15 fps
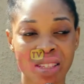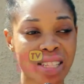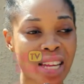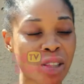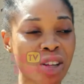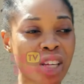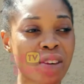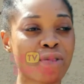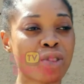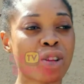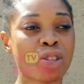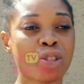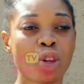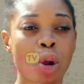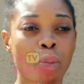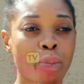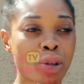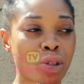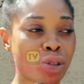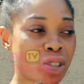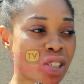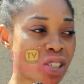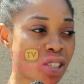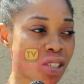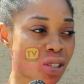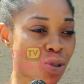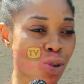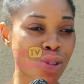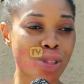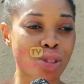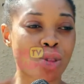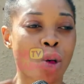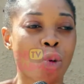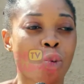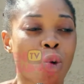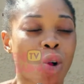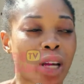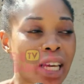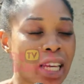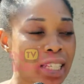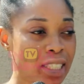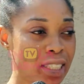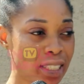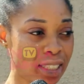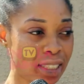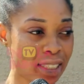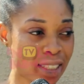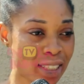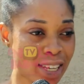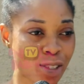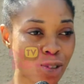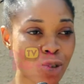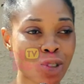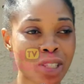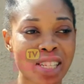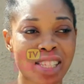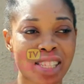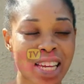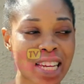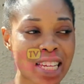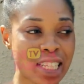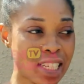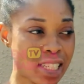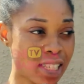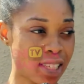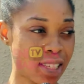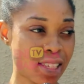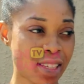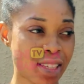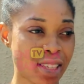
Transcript: they're not giving us the opportunity. So it's not working. There's no need saying it.